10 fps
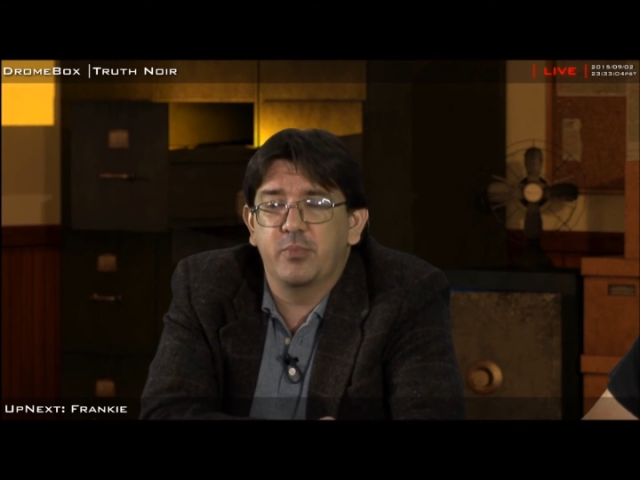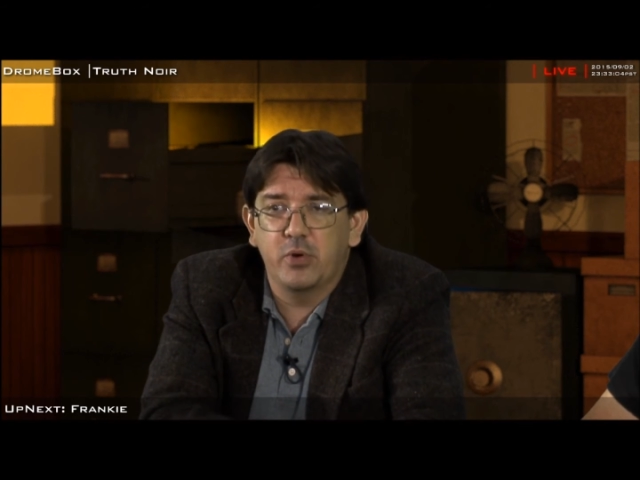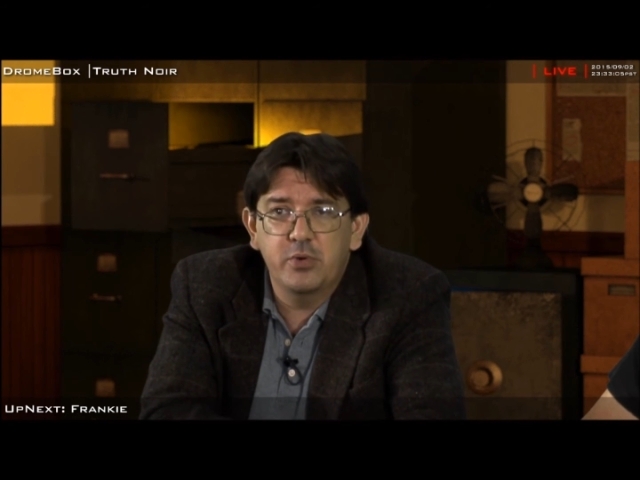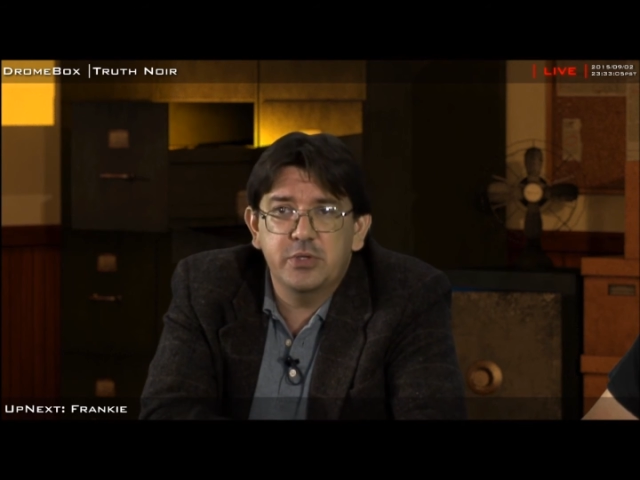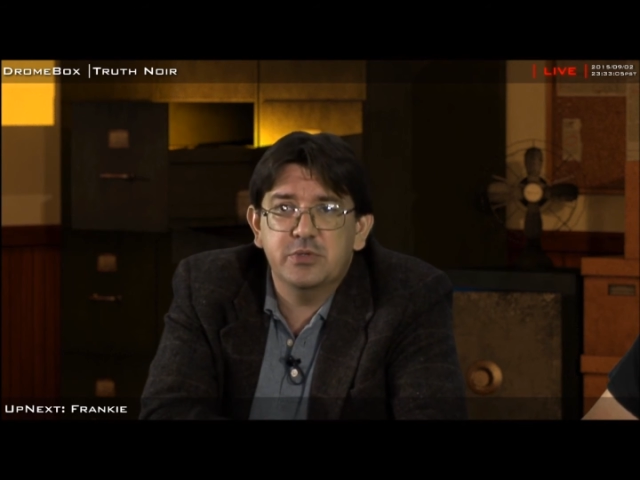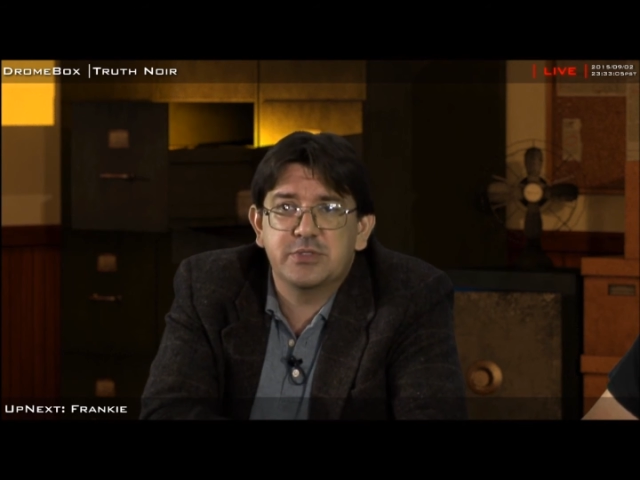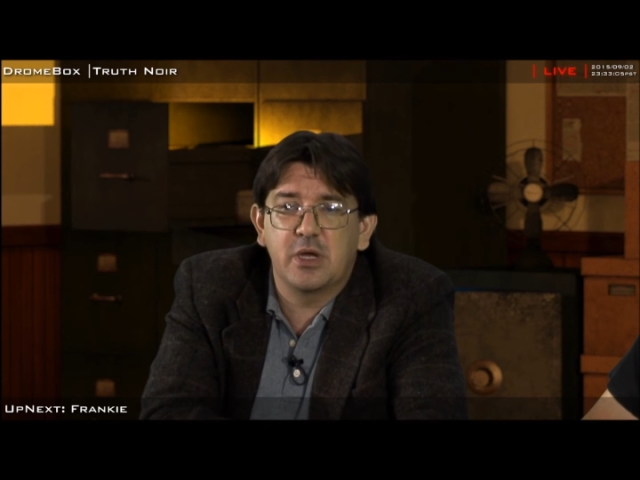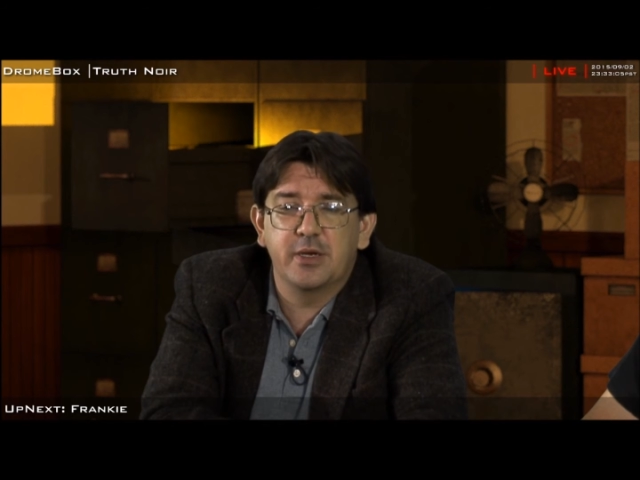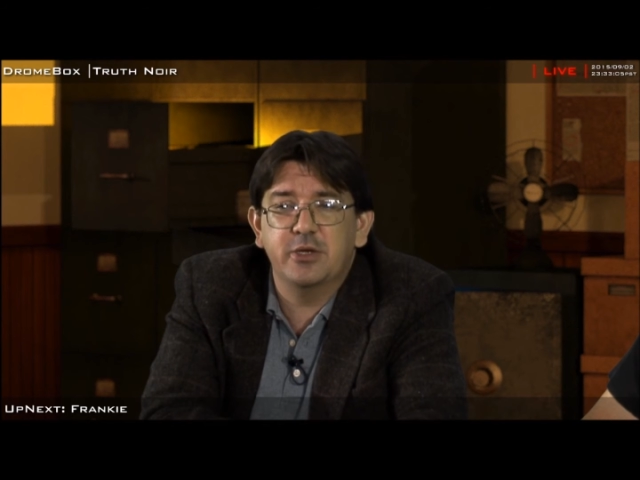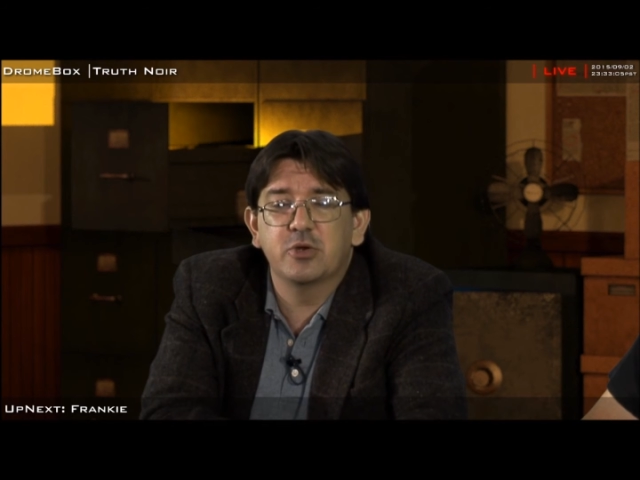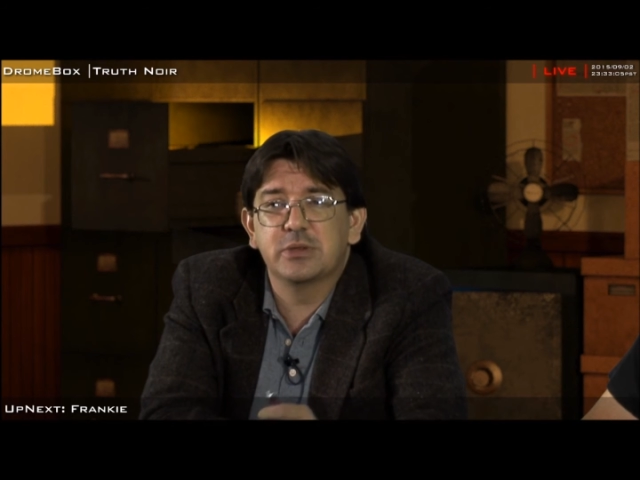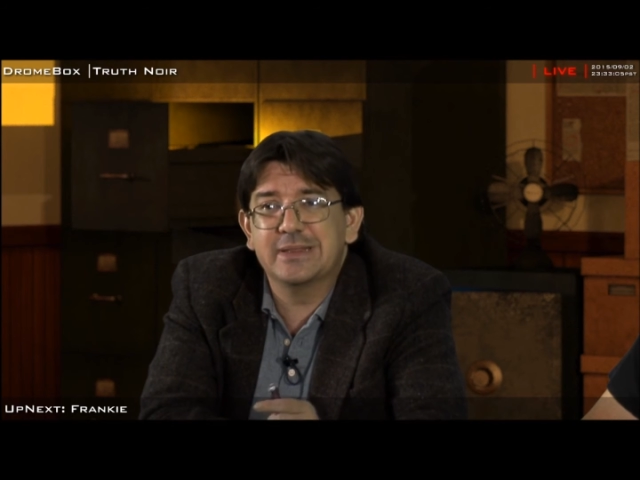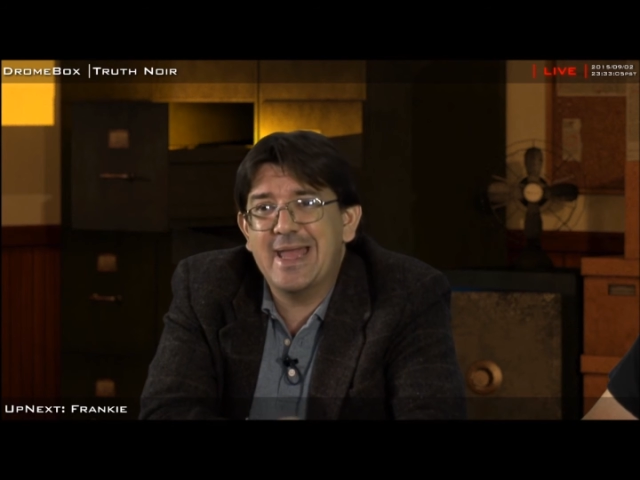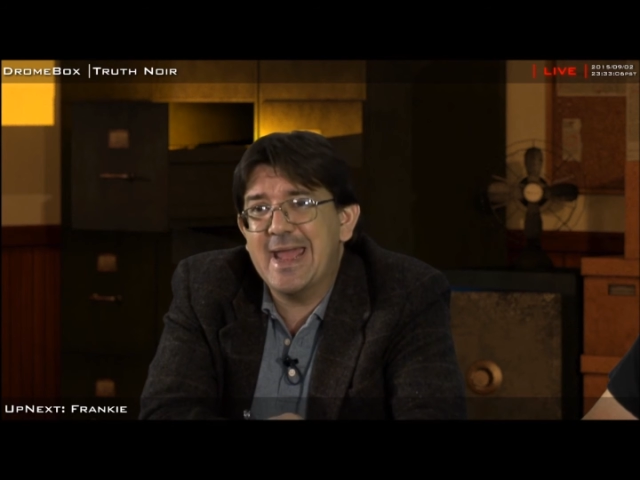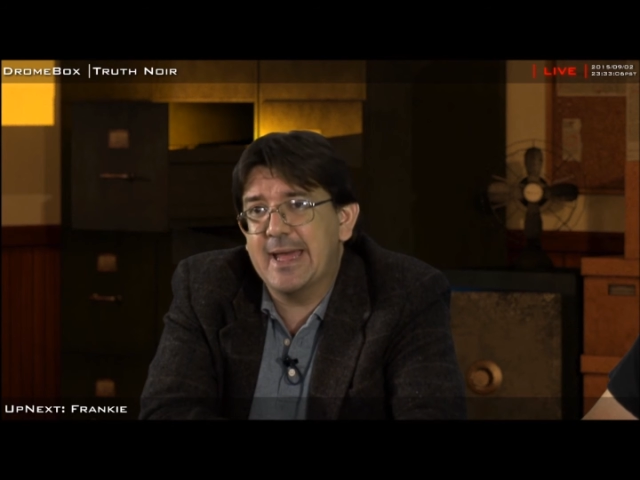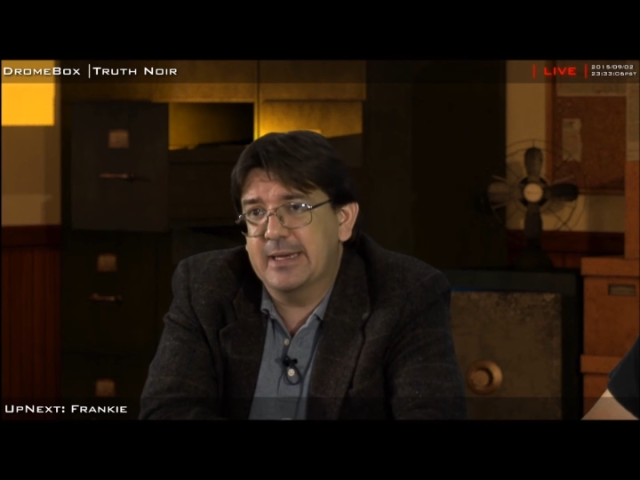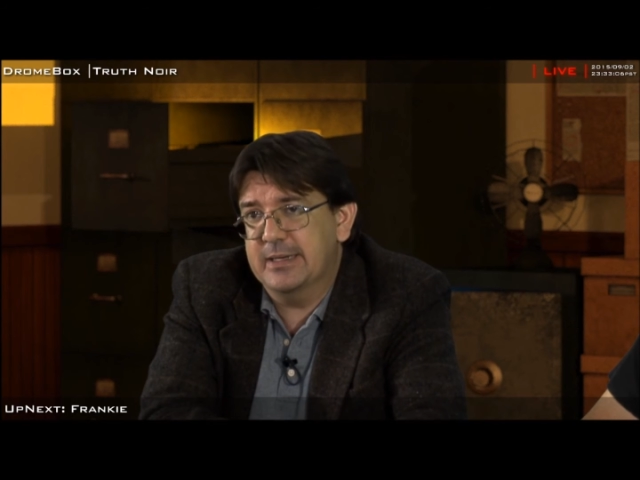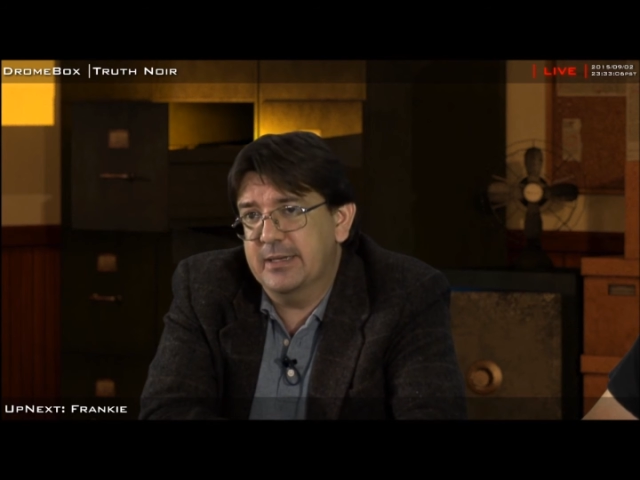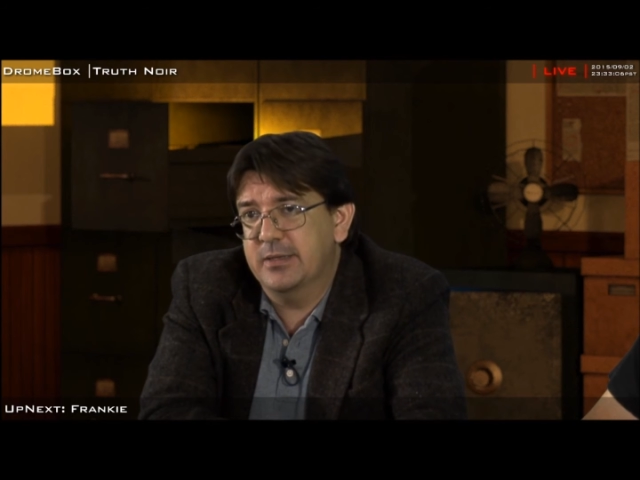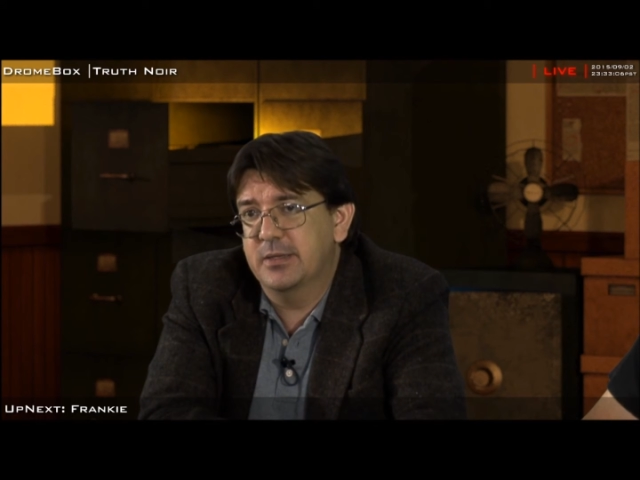produce on your
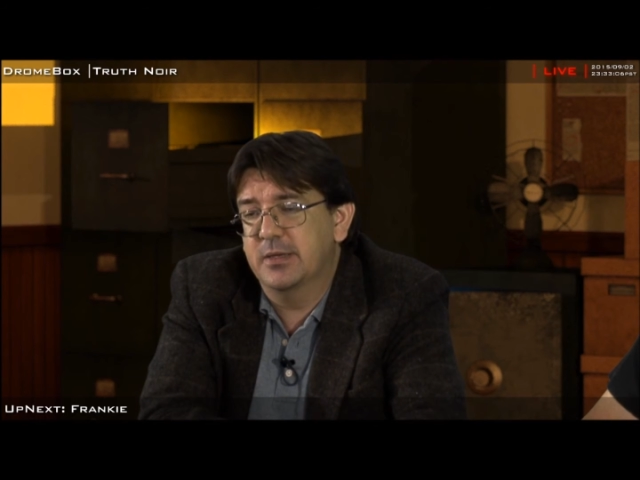land